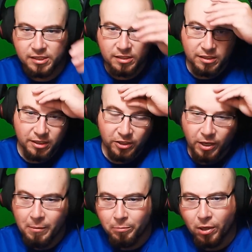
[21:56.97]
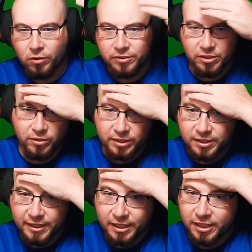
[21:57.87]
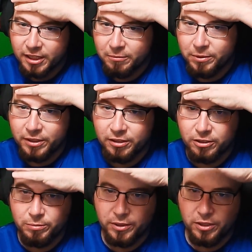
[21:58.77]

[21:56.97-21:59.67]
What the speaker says: You know, I'm bald, so it's kind of going to be a little bit